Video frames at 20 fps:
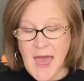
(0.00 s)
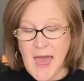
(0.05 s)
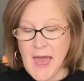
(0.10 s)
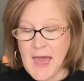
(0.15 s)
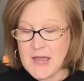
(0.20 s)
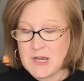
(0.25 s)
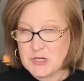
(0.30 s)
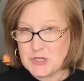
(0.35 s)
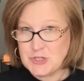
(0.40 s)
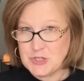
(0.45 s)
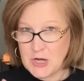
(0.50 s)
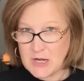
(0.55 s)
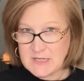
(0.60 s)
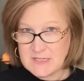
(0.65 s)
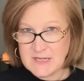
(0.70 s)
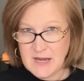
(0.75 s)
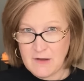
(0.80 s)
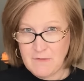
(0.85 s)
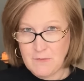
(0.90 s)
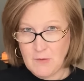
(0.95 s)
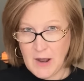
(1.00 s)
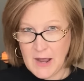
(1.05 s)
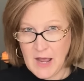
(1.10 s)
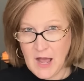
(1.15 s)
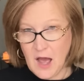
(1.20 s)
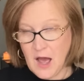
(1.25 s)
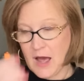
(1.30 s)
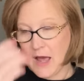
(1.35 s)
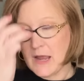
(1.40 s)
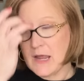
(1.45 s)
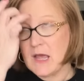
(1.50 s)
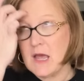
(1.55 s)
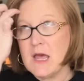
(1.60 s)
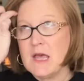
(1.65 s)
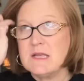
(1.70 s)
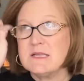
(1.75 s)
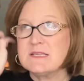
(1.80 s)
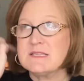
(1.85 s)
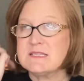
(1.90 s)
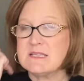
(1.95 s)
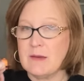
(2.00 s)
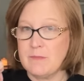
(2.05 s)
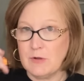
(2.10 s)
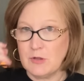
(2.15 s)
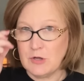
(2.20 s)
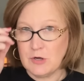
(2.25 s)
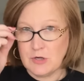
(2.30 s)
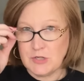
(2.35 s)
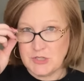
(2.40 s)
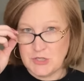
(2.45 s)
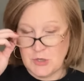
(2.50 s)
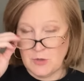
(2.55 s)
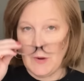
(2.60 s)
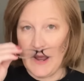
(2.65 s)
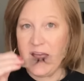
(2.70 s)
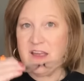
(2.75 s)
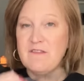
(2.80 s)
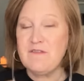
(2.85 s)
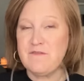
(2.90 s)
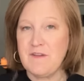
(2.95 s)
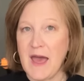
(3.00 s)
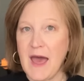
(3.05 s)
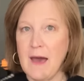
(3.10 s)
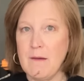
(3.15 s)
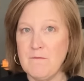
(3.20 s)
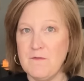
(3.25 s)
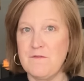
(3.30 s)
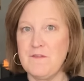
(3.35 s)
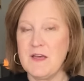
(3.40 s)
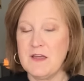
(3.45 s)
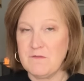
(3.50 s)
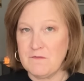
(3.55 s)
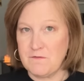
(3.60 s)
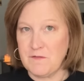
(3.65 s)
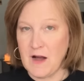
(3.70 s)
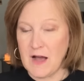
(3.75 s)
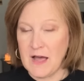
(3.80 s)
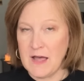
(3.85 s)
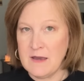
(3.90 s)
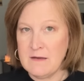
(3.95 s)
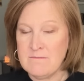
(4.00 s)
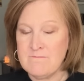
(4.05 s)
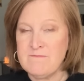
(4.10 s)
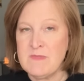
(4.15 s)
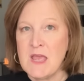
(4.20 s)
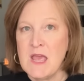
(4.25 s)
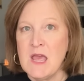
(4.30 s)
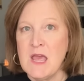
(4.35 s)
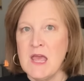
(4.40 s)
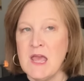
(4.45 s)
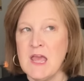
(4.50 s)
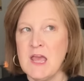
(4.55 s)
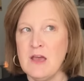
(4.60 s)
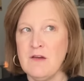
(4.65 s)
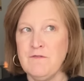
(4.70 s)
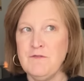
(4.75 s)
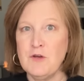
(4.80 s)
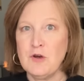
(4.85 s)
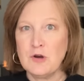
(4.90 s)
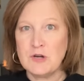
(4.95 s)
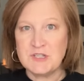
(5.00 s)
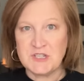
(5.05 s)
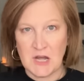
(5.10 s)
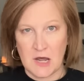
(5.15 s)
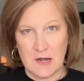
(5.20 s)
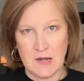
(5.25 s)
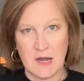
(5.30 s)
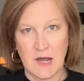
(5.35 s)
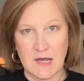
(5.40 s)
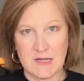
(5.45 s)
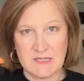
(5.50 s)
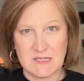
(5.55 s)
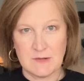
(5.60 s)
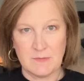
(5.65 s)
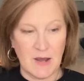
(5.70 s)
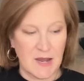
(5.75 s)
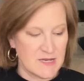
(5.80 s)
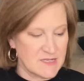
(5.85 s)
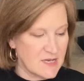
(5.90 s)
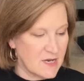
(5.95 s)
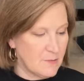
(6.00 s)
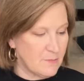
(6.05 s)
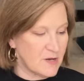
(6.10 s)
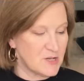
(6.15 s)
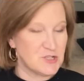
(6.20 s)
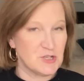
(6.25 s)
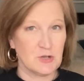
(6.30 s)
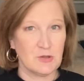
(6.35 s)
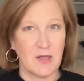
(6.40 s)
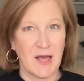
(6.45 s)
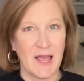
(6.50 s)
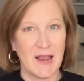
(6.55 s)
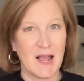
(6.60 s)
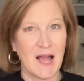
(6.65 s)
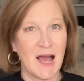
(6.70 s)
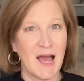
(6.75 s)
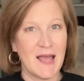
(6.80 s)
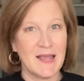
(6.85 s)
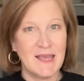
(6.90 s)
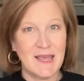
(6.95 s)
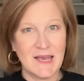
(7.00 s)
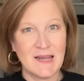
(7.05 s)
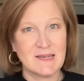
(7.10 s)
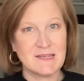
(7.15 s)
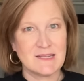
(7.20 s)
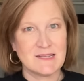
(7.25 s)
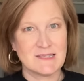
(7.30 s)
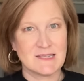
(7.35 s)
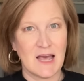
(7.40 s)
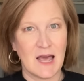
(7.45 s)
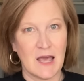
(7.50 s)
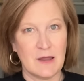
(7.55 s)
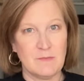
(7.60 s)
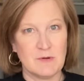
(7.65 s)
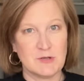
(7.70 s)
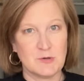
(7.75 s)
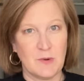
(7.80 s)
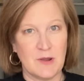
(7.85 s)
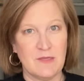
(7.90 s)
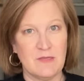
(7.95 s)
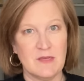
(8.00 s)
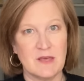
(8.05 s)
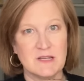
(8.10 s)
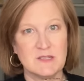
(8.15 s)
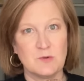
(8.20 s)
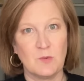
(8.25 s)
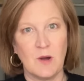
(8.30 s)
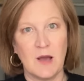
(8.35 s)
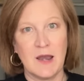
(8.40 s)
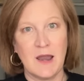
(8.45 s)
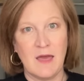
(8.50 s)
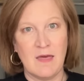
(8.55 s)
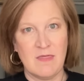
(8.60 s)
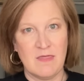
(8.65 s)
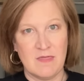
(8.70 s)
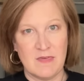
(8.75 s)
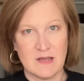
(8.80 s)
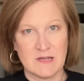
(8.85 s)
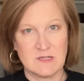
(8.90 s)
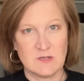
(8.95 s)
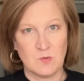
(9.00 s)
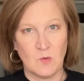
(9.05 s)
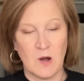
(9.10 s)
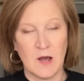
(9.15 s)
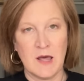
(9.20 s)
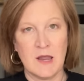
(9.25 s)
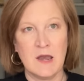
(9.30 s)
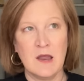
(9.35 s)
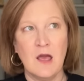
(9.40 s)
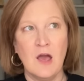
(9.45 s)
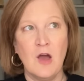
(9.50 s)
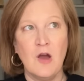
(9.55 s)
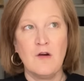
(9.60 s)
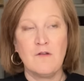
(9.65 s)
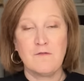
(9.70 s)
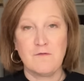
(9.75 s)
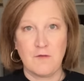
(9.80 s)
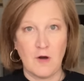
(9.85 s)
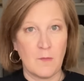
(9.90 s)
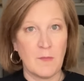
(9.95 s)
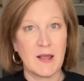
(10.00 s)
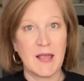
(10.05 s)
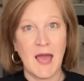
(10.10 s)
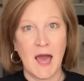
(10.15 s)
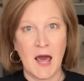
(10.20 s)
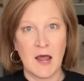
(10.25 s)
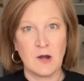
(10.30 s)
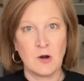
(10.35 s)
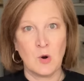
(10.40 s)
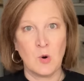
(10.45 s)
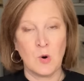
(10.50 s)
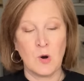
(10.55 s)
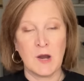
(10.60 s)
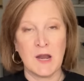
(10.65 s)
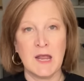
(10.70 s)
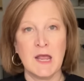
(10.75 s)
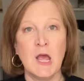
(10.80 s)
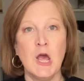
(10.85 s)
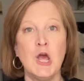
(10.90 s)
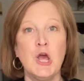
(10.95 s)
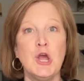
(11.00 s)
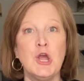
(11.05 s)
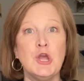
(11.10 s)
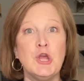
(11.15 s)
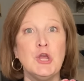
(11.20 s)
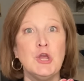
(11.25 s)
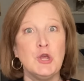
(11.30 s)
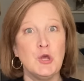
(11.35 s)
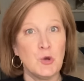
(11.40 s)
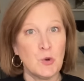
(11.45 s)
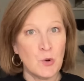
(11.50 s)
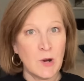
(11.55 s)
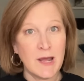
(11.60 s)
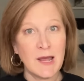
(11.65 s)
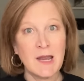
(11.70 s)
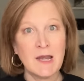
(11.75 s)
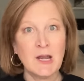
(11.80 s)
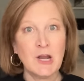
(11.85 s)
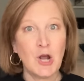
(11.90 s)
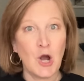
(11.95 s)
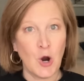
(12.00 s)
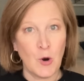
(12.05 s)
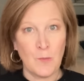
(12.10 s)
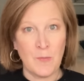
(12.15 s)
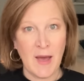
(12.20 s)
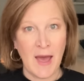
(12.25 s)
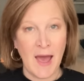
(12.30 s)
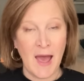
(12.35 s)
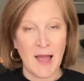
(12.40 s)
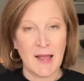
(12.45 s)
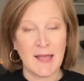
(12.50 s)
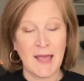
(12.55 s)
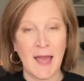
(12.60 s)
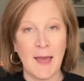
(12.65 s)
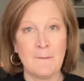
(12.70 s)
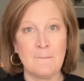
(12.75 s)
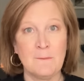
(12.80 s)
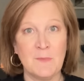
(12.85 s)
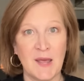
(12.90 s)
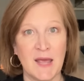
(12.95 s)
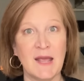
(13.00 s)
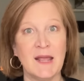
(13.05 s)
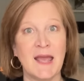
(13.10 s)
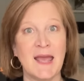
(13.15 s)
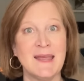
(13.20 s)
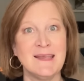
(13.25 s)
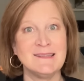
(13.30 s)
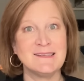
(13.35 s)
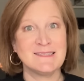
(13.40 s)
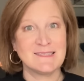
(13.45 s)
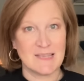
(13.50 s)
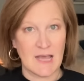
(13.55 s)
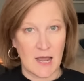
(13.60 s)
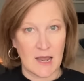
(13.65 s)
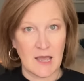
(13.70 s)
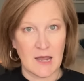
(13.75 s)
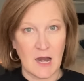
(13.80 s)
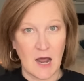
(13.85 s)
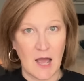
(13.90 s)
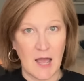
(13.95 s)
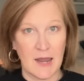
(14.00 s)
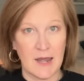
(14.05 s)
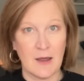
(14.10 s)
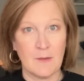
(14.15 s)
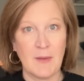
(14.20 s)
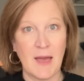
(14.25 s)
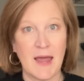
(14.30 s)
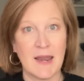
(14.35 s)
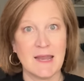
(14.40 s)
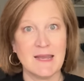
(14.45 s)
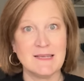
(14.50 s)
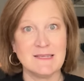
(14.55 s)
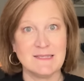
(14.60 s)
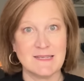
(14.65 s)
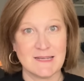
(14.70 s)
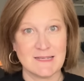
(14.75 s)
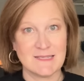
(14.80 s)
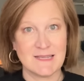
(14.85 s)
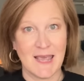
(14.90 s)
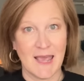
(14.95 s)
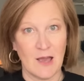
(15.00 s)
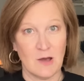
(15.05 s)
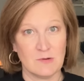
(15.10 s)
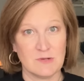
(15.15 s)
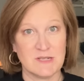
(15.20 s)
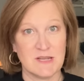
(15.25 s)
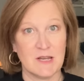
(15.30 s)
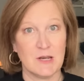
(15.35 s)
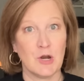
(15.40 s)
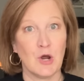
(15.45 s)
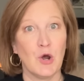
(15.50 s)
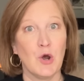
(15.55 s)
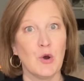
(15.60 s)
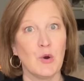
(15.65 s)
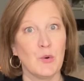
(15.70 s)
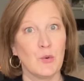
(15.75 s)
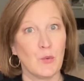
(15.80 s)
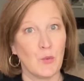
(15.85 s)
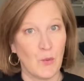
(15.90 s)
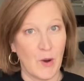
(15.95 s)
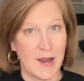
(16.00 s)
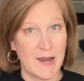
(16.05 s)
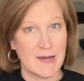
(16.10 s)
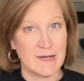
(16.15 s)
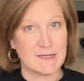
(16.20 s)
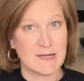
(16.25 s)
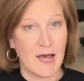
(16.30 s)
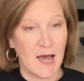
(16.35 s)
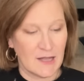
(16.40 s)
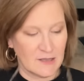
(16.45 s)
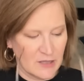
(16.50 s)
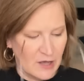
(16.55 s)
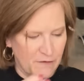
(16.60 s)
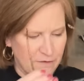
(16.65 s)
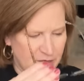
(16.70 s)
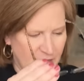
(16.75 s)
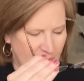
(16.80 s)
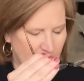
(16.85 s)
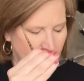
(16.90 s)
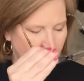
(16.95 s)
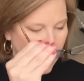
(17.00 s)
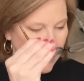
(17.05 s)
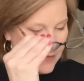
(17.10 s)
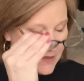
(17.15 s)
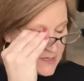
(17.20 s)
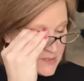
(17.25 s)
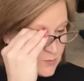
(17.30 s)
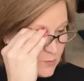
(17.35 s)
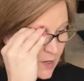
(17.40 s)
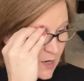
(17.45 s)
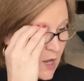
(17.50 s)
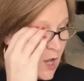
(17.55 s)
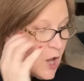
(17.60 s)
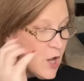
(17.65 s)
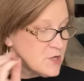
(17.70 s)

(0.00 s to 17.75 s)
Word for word: And just FYI, similar to a FabFitFun, if you're done customizing, but you're like, I can't decide between this one and this one from a category, you can go back and pick a second item at a discounted rate. I love that about this one.